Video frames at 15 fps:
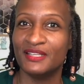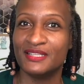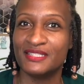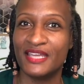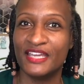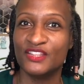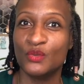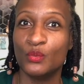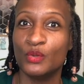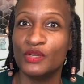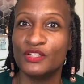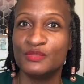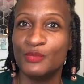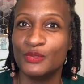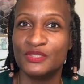is like the
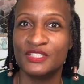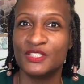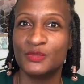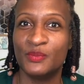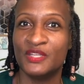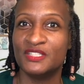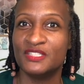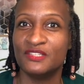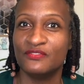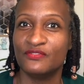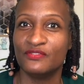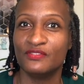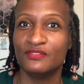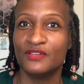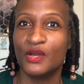world's most expensive
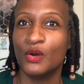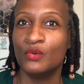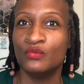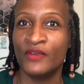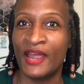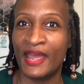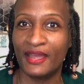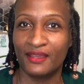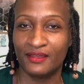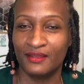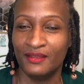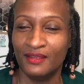coat rack.